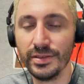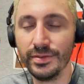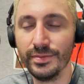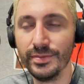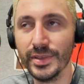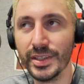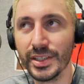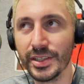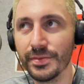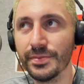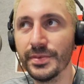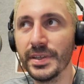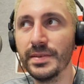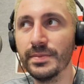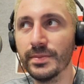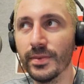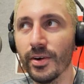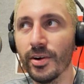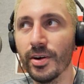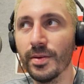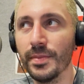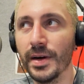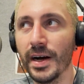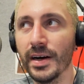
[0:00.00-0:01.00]
You can read
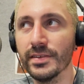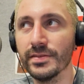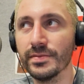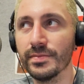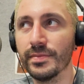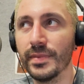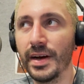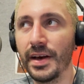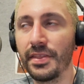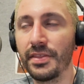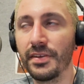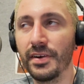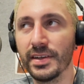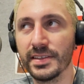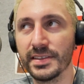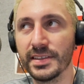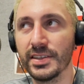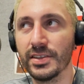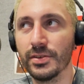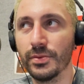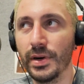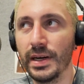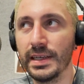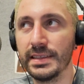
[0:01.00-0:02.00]
more about my thoughts on
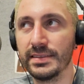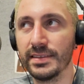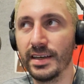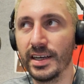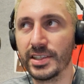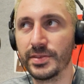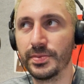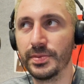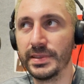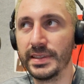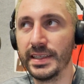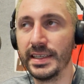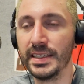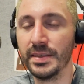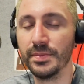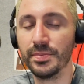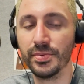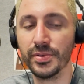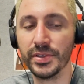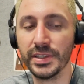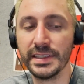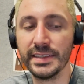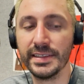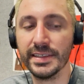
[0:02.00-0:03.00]
the White Sox, but they did
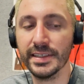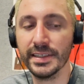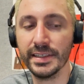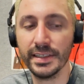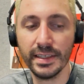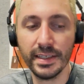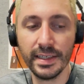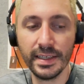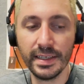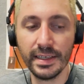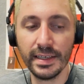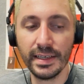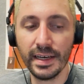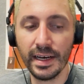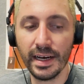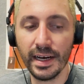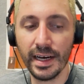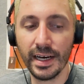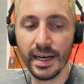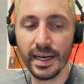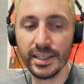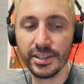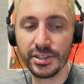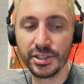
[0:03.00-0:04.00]
pretty good.
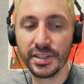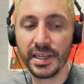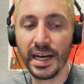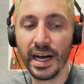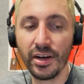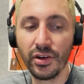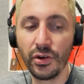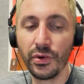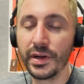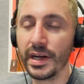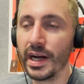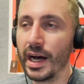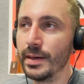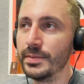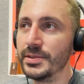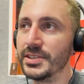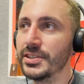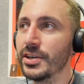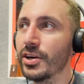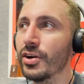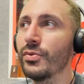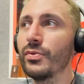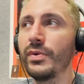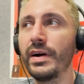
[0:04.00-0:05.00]
Chicago Cubs,
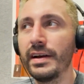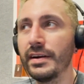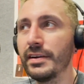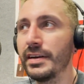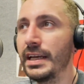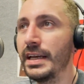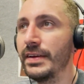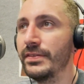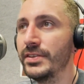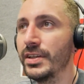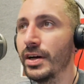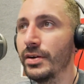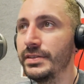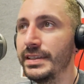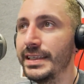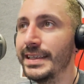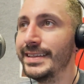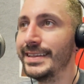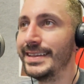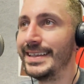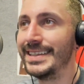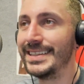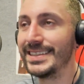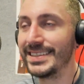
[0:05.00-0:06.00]
they're a winner, even though they
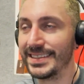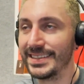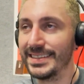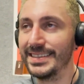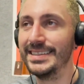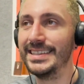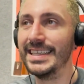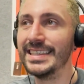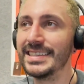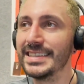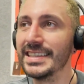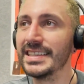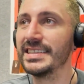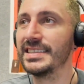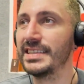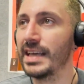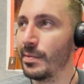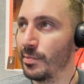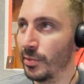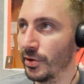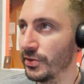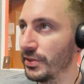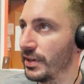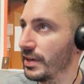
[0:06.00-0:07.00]

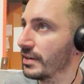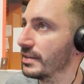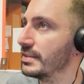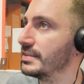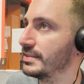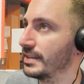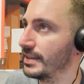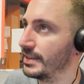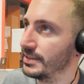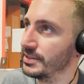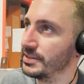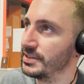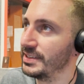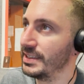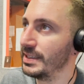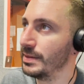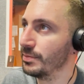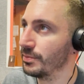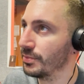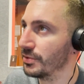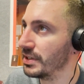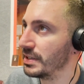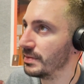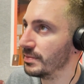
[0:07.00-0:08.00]
disassembled their entire
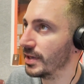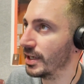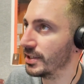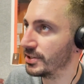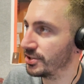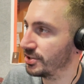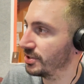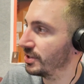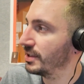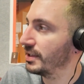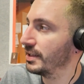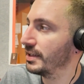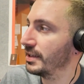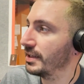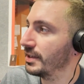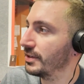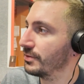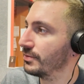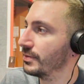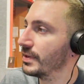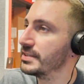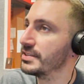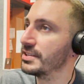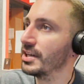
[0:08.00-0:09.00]
team pretty much.
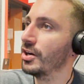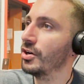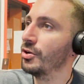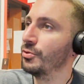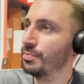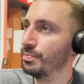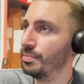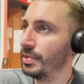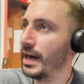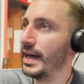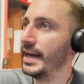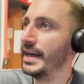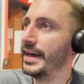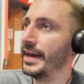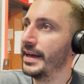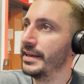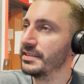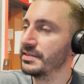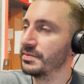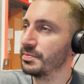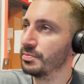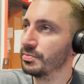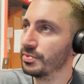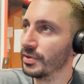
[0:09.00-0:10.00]
Rizzo,
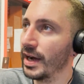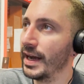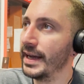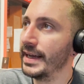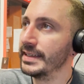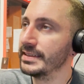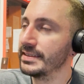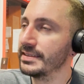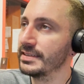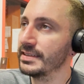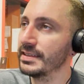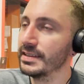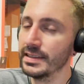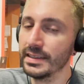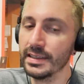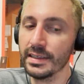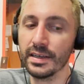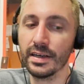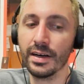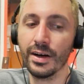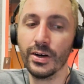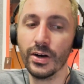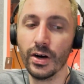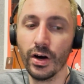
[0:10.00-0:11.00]
Baez, Bryant,
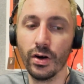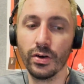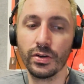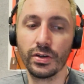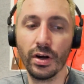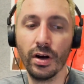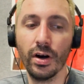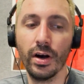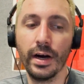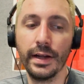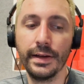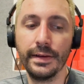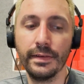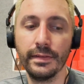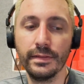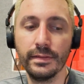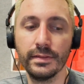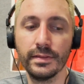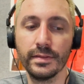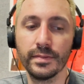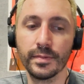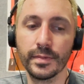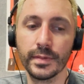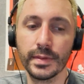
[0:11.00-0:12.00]
all gone.
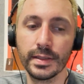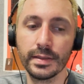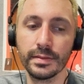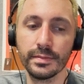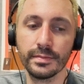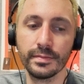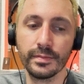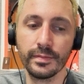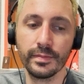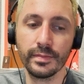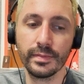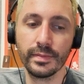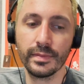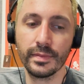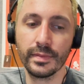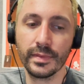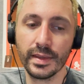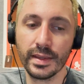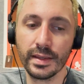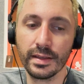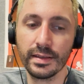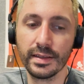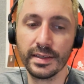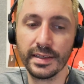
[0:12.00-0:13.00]

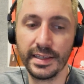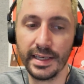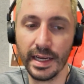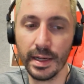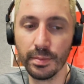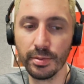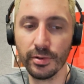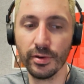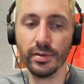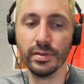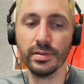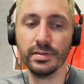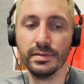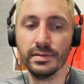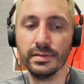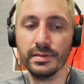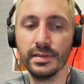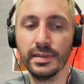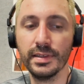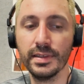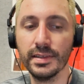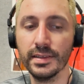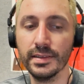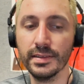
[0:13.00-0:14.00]
Kimbrell,
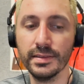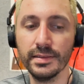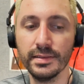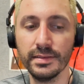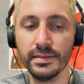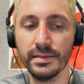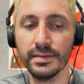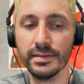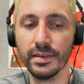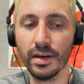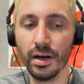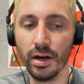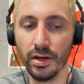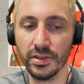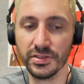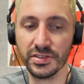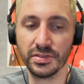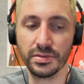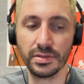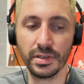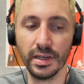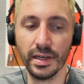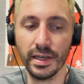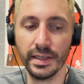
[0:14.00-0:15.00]

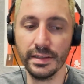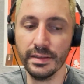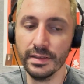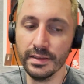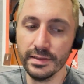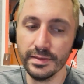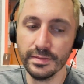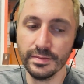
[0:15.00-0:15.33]
also gone.